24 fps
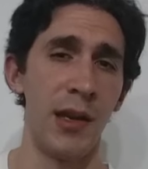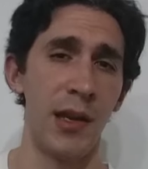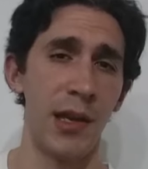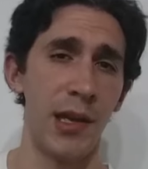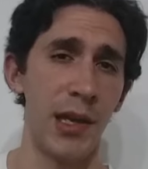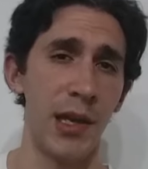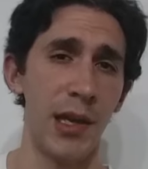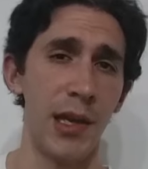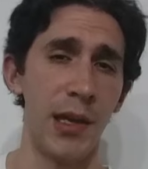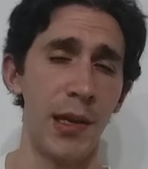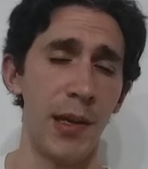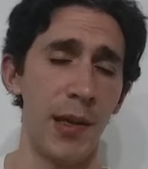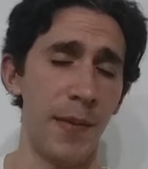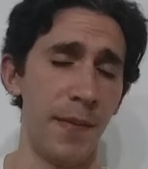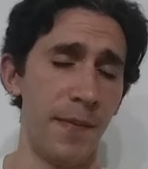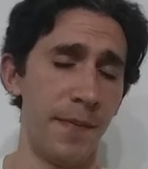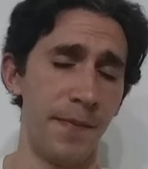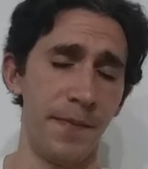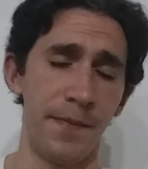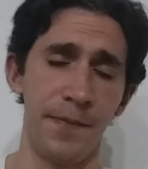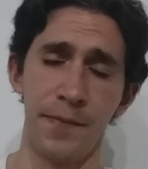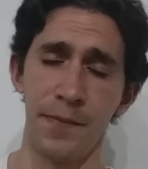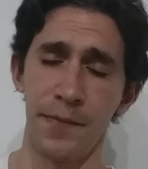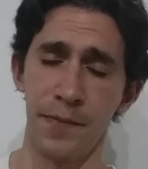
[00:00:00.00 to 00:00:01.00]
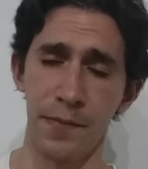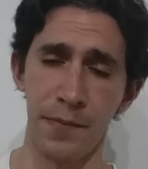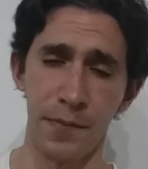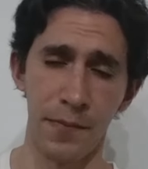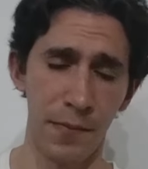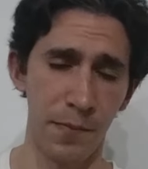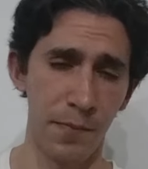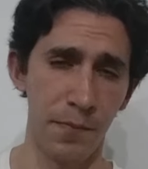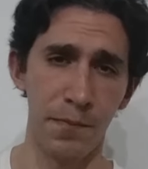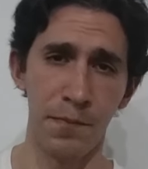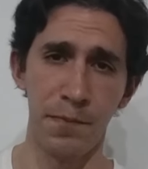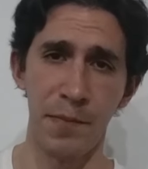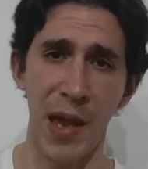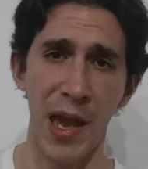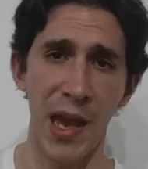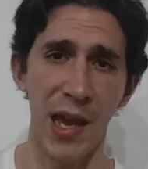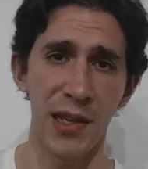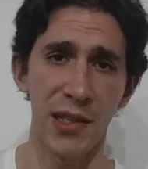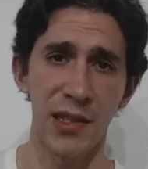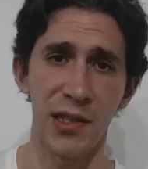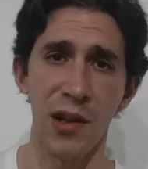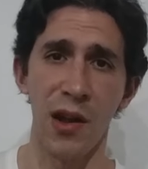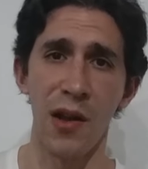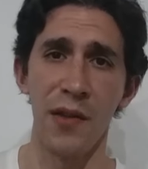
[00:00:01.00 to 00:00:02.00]
He
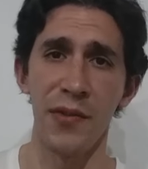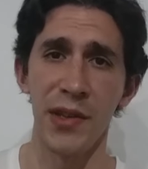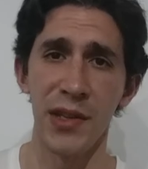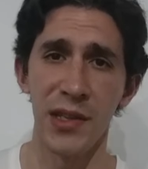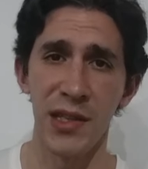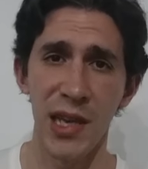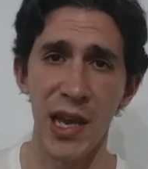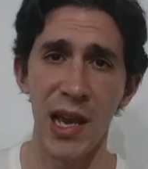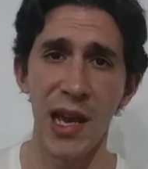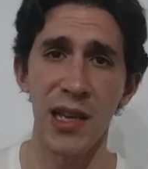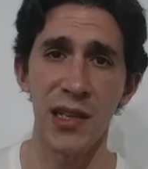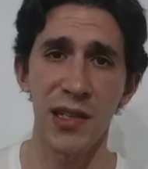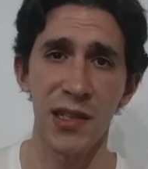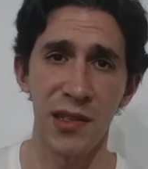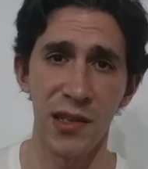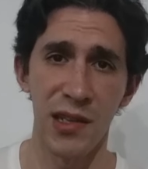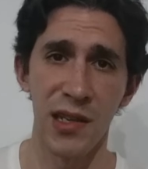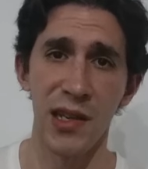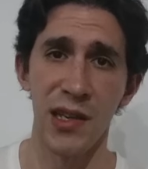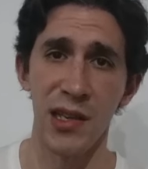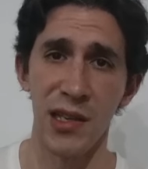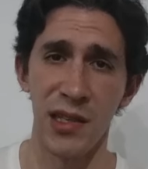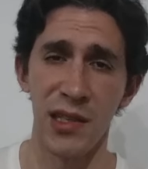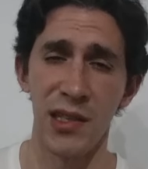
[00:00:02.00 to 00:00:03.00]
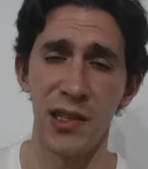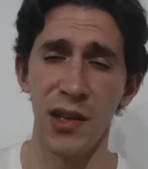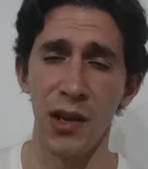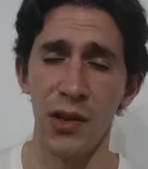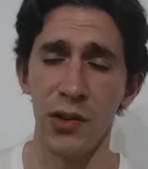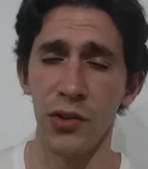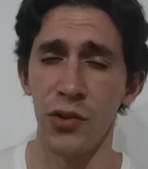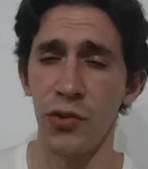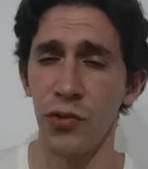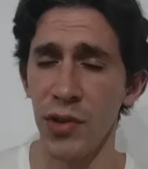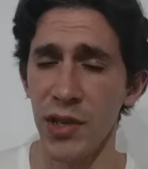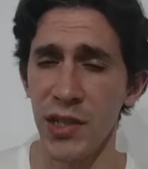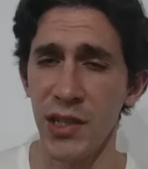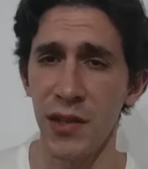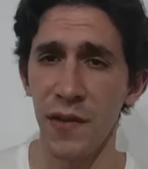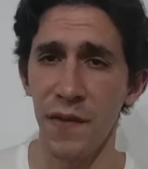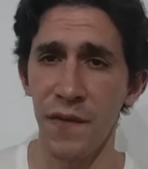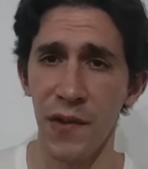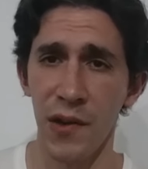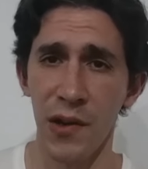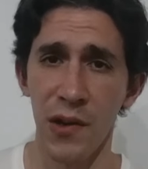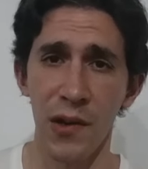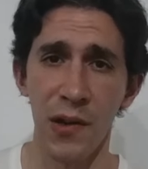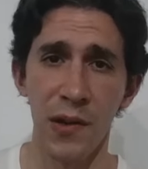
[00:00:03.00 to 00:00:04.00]
passed on the task to his son
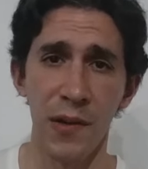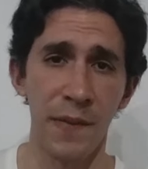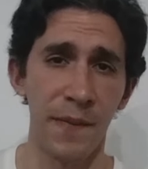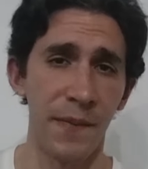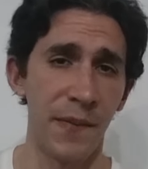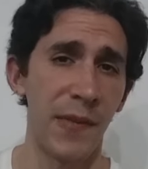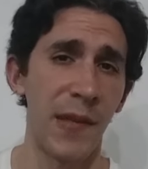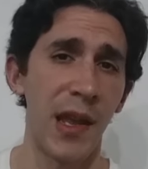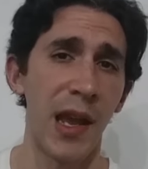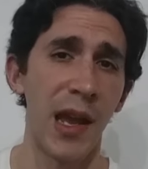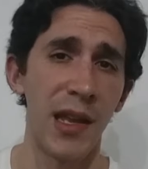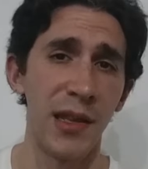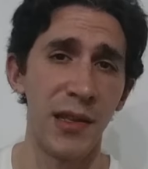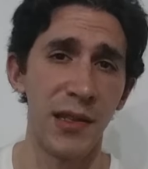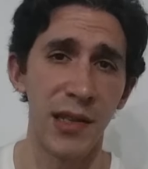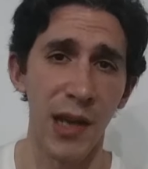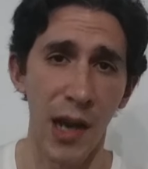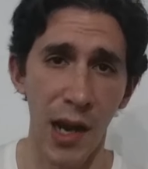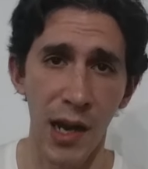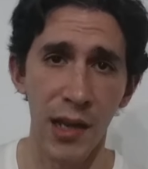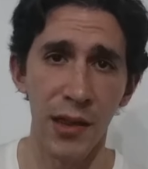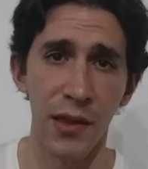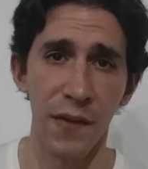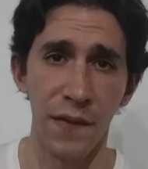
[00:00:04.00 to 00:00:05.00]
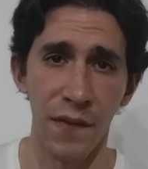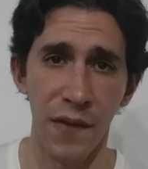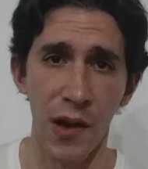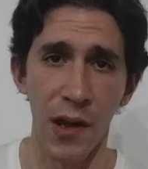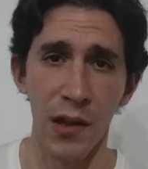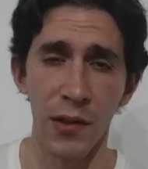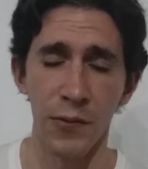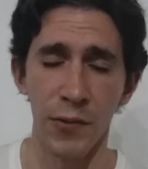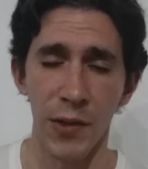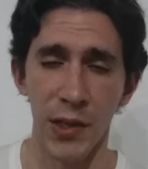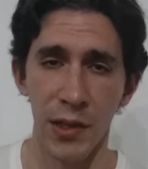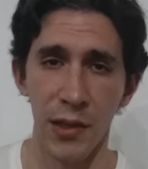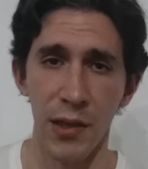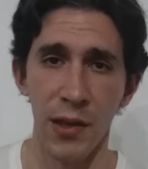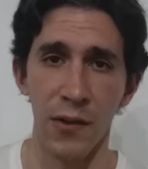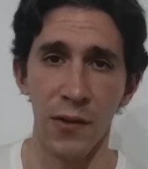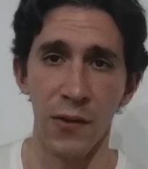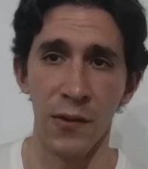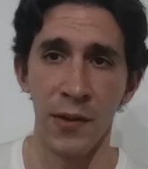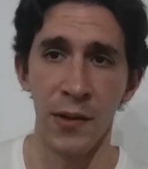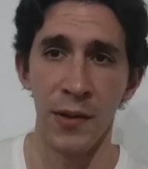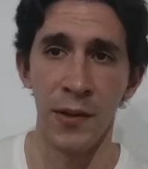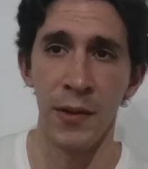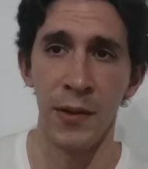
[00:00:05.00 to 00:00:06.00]
Christopher and died the following year.